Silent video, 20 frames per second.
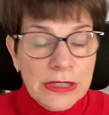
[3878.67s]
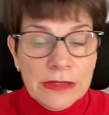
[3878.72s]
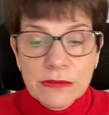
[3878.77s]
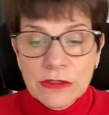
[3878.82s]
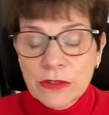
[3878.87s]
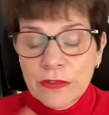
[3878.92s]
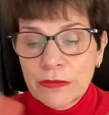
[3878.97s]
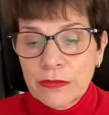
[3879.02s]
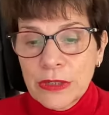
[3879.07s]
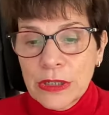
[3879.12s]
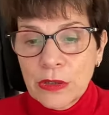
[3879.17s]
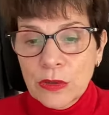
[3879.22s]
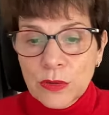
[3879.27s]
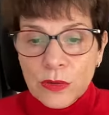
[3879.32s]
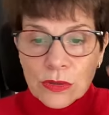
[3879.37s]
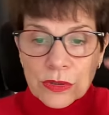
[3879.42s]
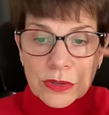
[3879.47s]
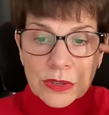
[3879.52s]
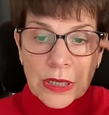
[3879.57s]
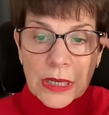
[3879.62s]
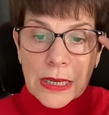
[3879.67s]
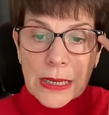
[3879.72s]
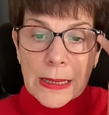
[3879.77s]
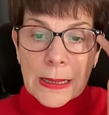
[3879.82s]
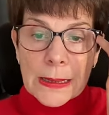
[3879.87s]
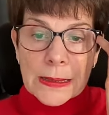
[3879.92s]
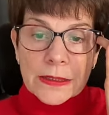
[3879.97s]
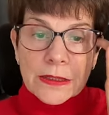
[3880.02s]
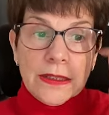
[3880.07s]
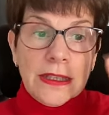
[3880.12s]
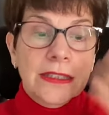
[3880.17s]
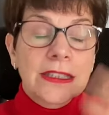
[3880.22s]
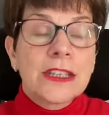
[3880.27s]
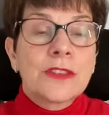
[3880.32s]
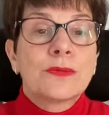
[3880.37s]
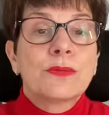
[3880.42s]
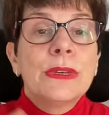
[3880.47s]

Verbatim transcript: It's a free course, so that it